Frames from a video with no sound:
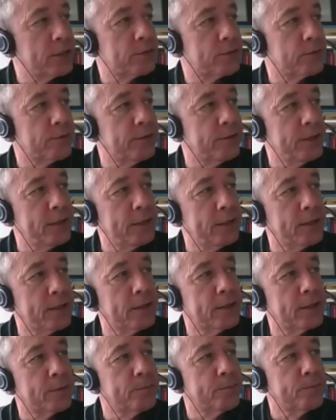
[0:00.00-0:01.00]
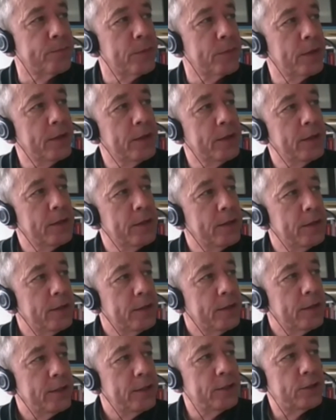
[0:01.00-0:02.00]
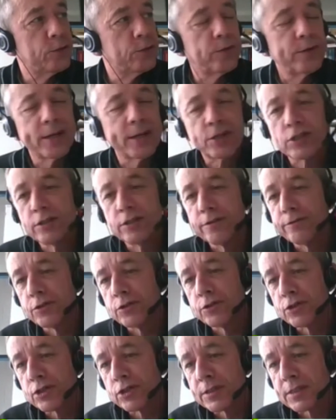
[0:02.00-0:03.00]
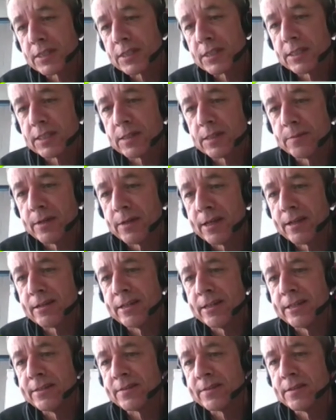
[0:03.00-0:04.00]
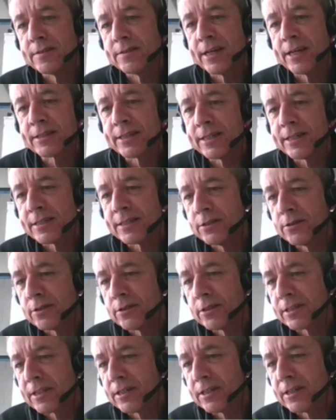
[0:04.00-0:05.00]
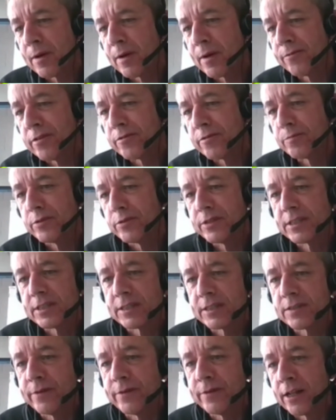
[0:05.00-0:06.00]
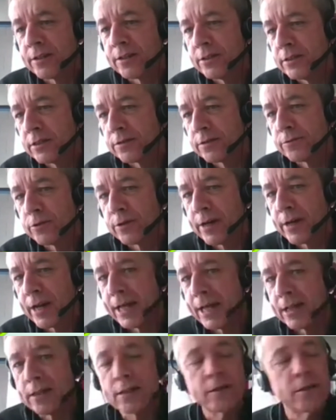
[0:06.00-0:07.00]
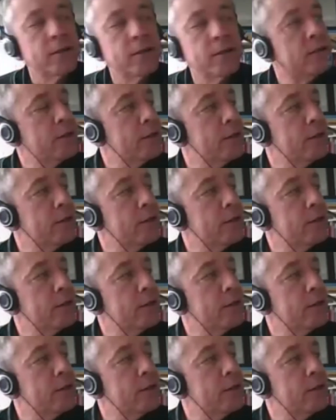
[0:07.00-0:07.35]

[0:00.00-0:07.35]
into the into reaction diffusion system? And at least in that case, you could come up with precise values for L.